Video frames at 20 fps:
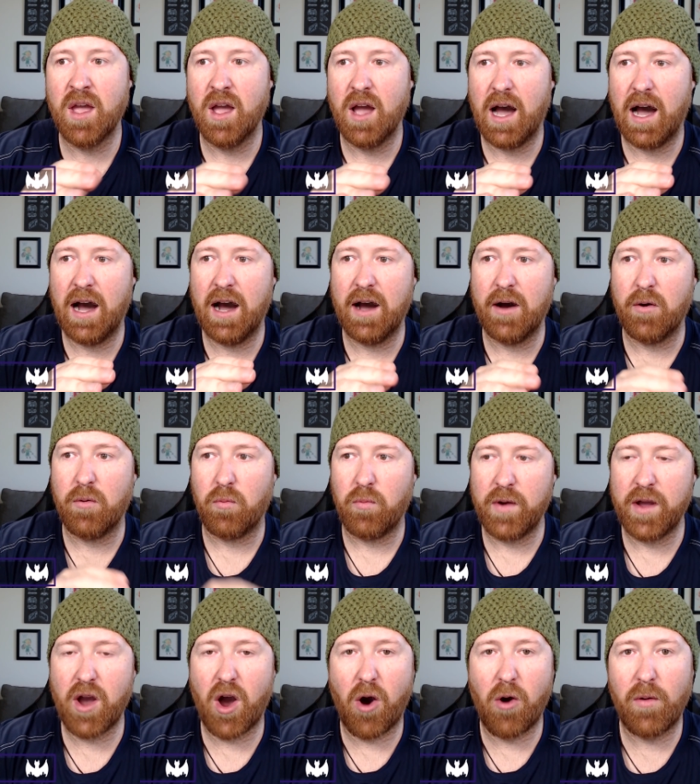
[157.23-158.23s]
uh,
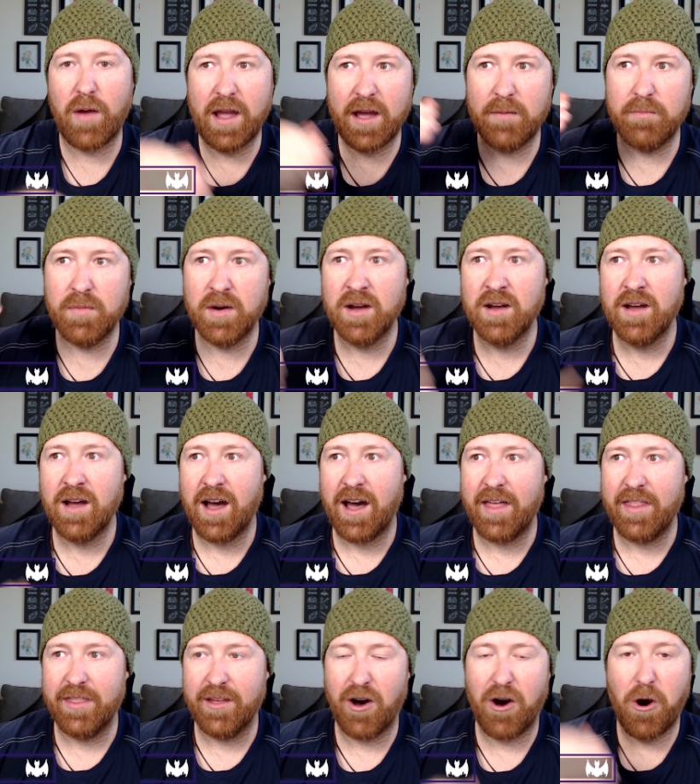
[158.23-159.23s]
we owe him
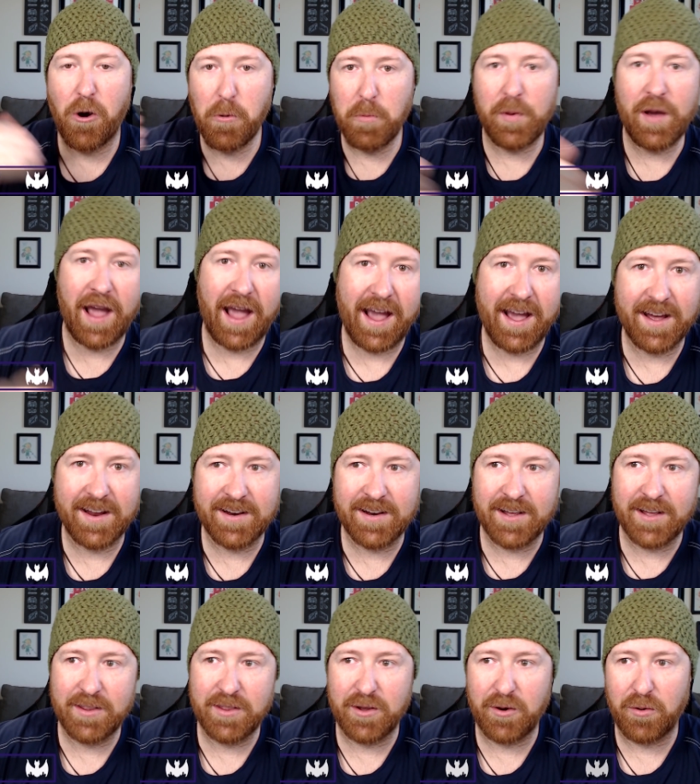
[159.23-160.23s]
the hope and
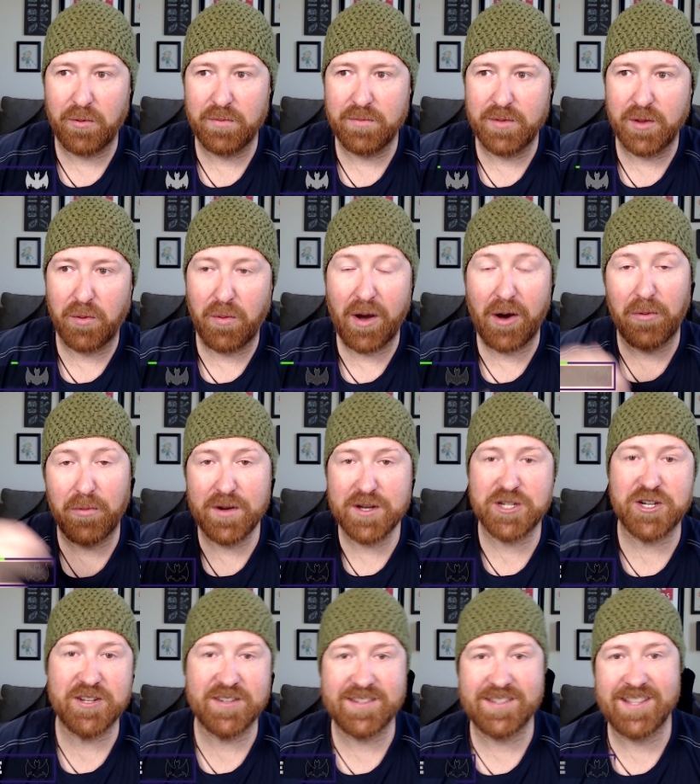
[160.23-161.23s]
the, the well
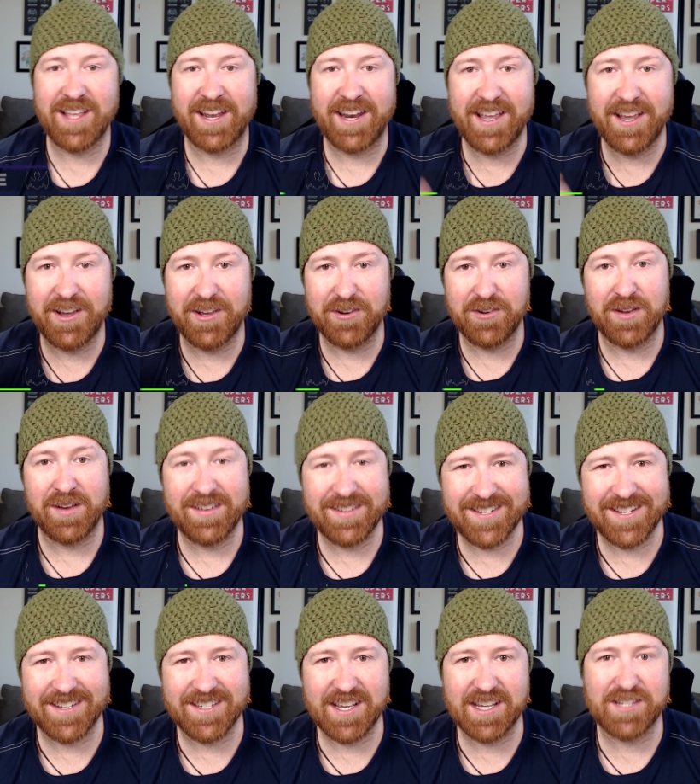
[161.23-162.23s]
wishes that he could
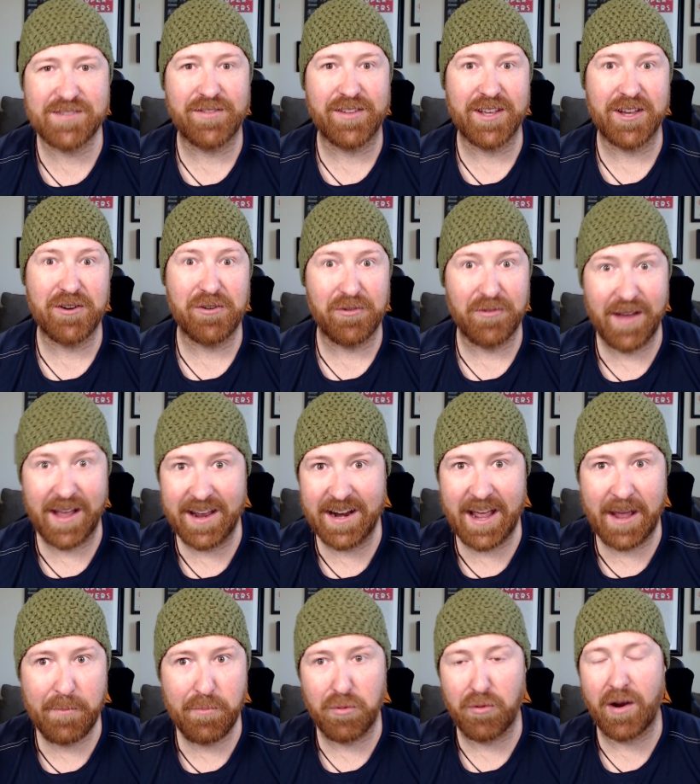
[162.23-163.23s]
successfully create
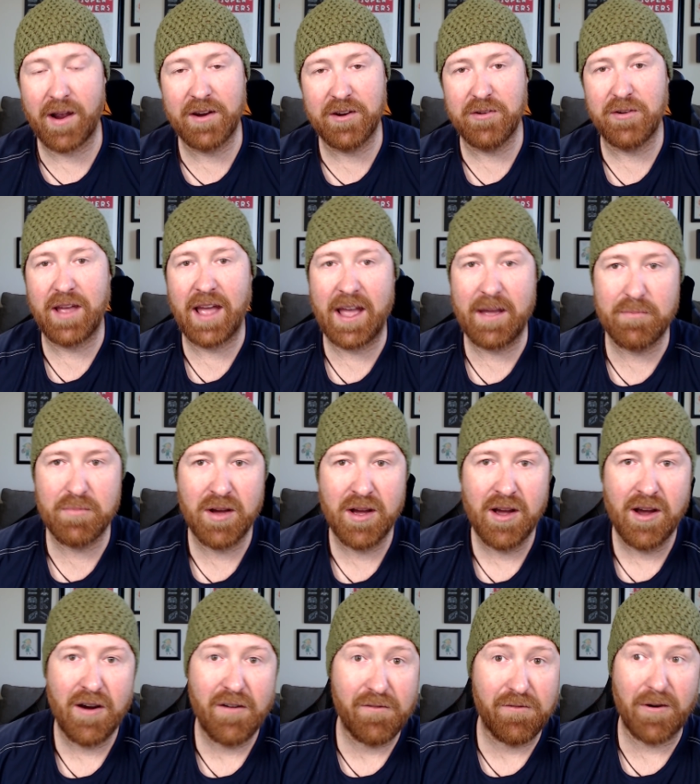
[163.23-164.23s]
a brand new game
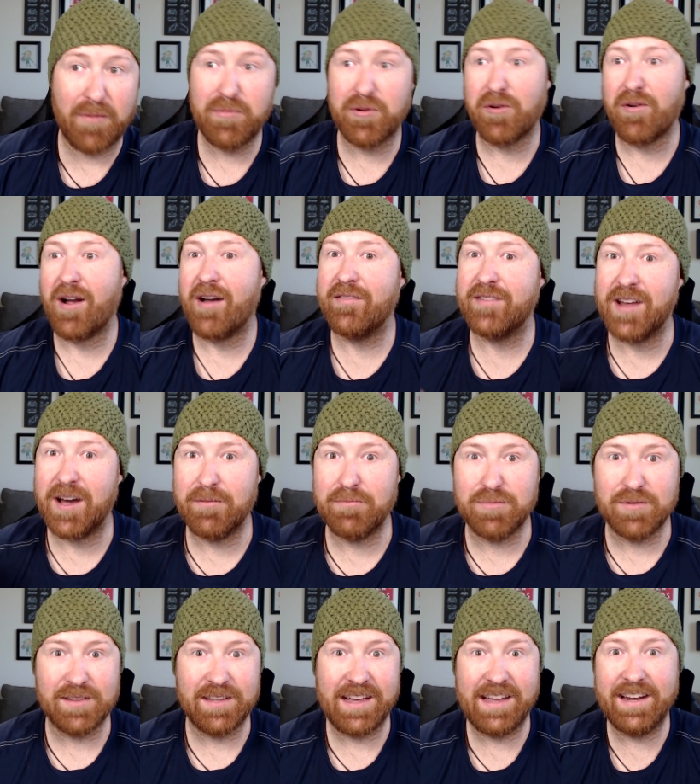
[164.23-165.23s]
from the ground up,
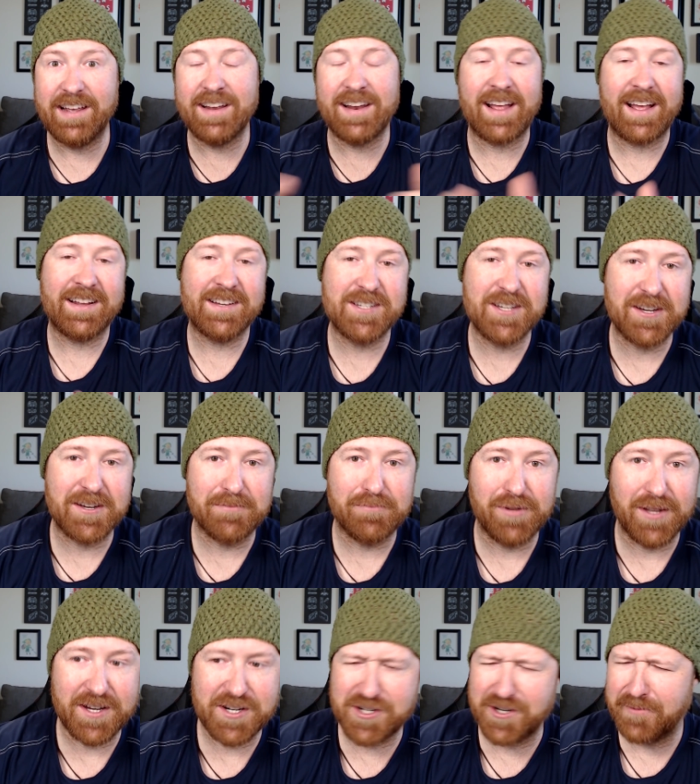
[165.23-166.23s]
lead it into
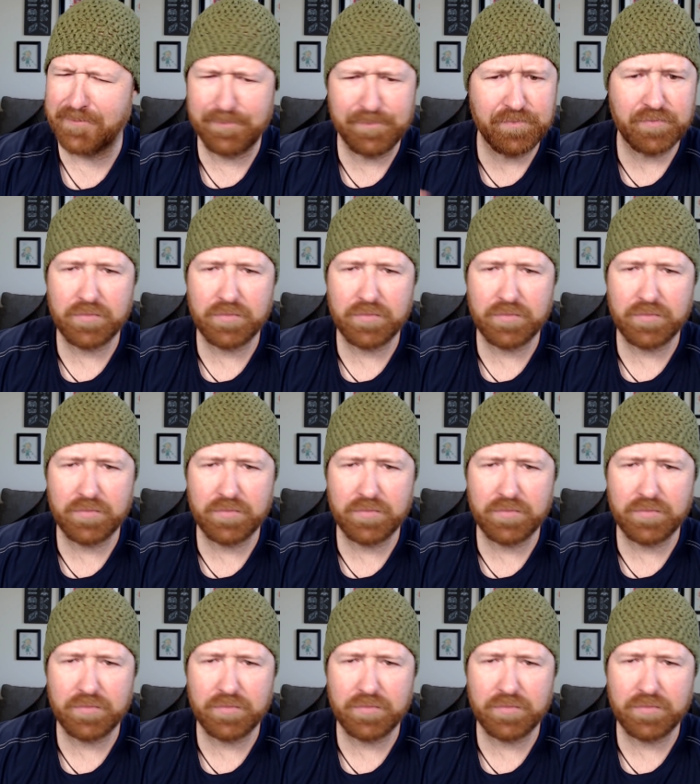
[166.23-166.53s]
completion,